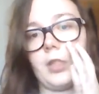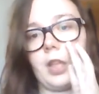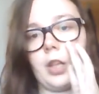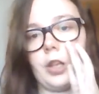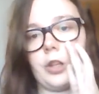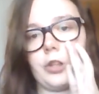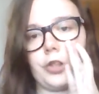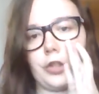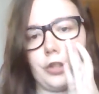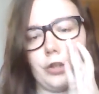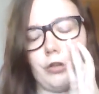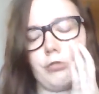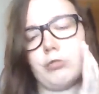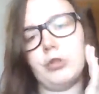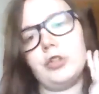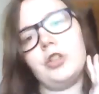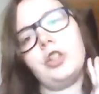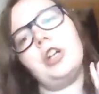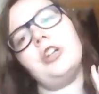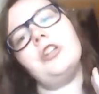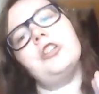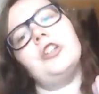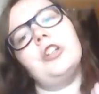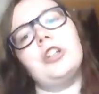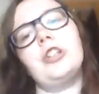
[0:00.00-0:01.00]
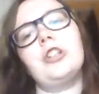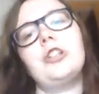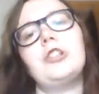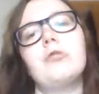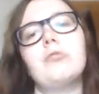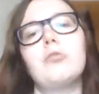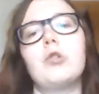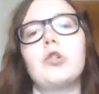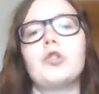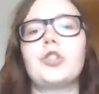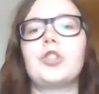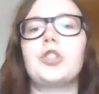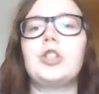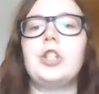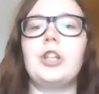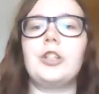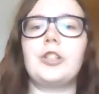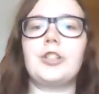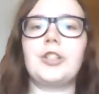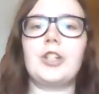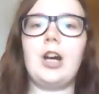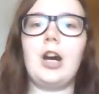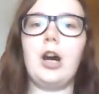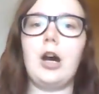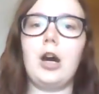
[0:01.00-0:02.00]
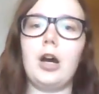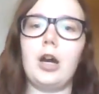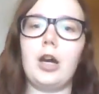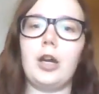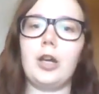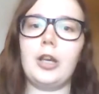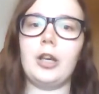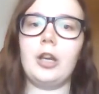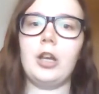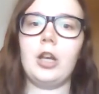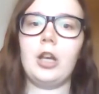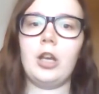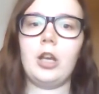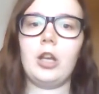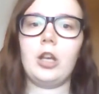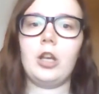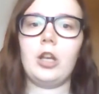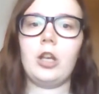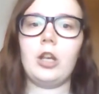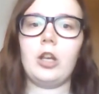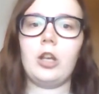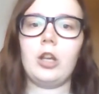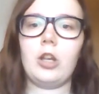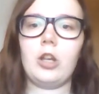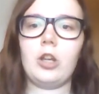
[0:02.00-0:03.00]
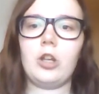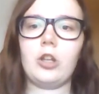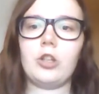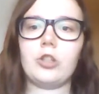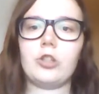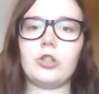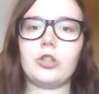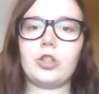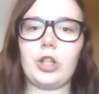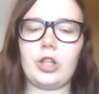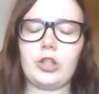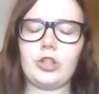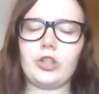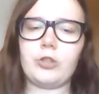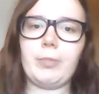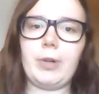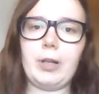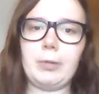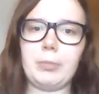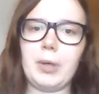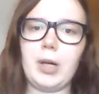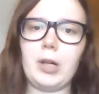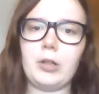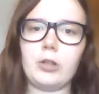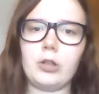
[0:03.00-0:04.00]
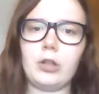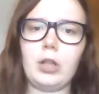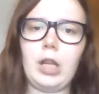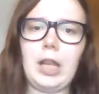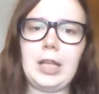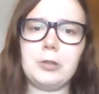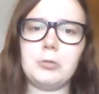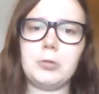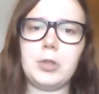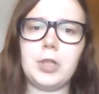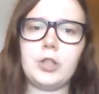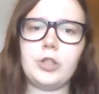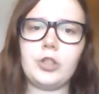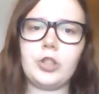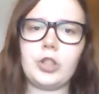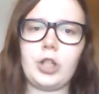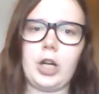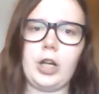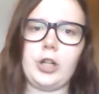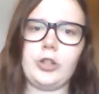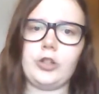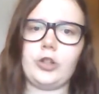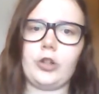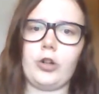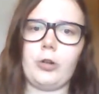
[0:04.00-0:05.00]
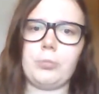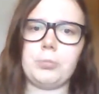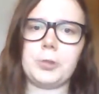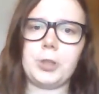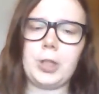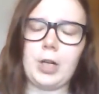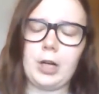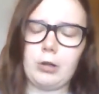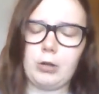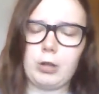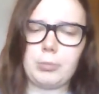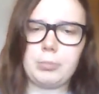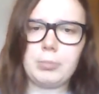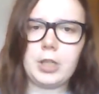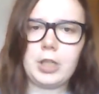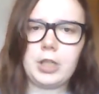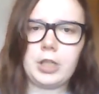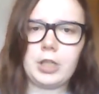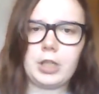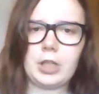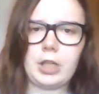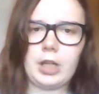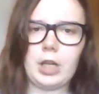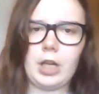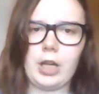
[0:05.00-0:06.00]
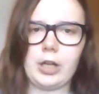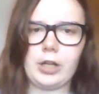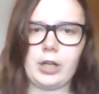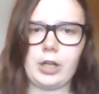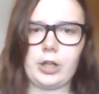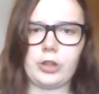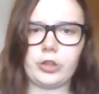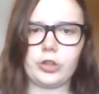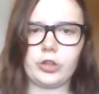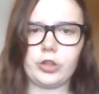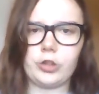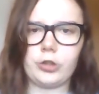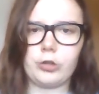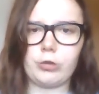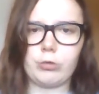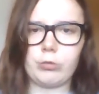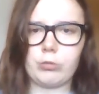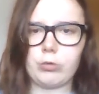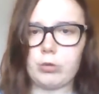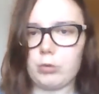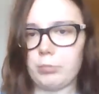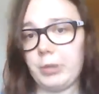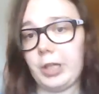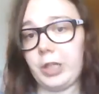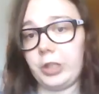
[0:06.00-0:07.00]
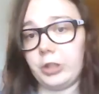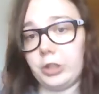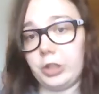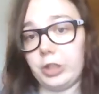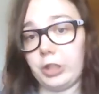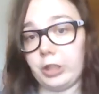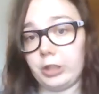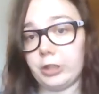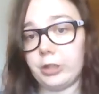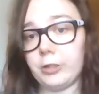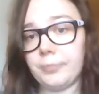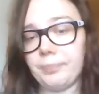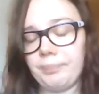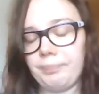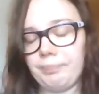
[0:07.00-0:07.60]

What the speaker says: So what I did was that I changed my minor language. I dropped Arabic and I took Romanian.